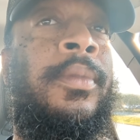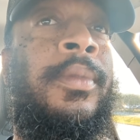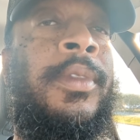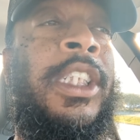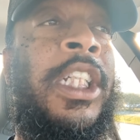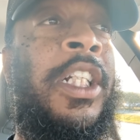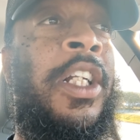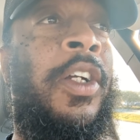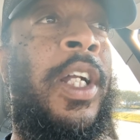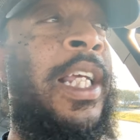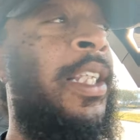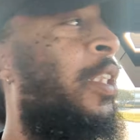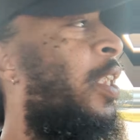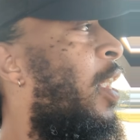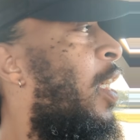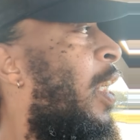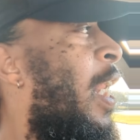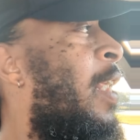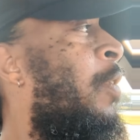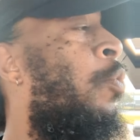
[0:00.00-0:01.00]
You know, that's
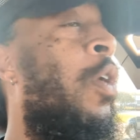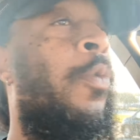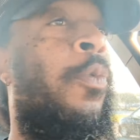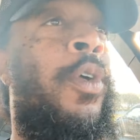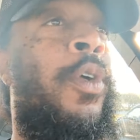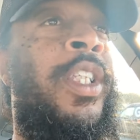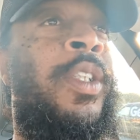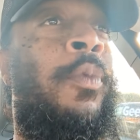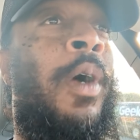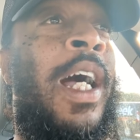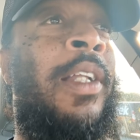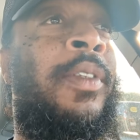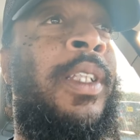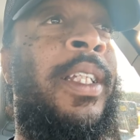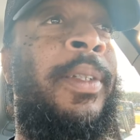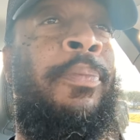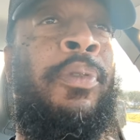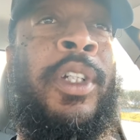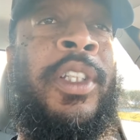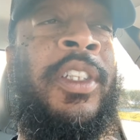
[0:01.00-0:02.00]
that's one reason why I
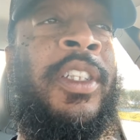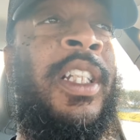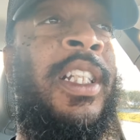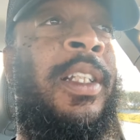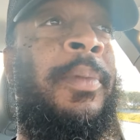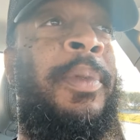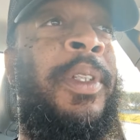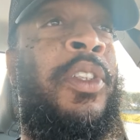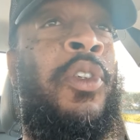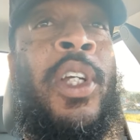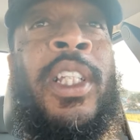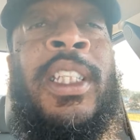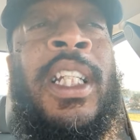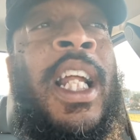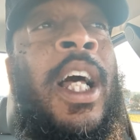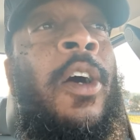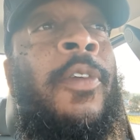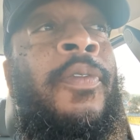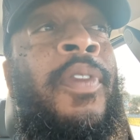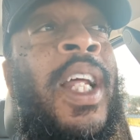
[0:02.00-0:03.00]
think preachers need to be dressing
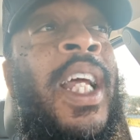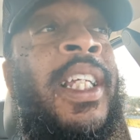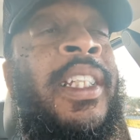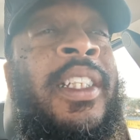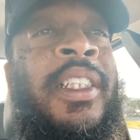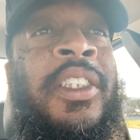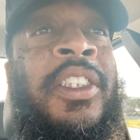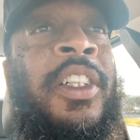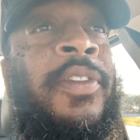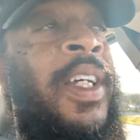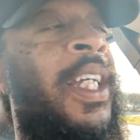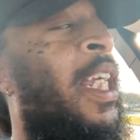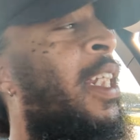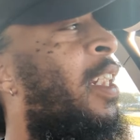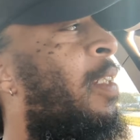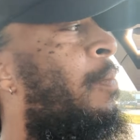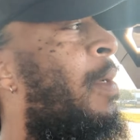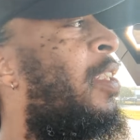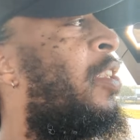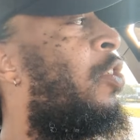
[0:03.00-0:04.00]
all flashy and stuff. I can't
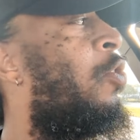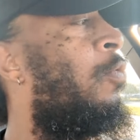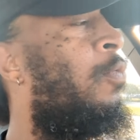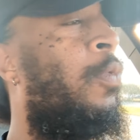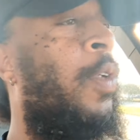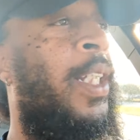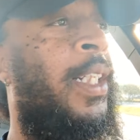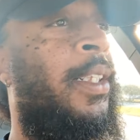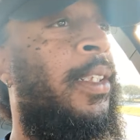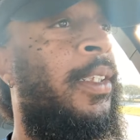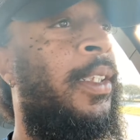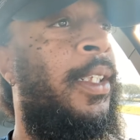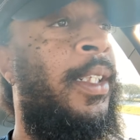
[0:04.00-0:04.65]
get my suit wet.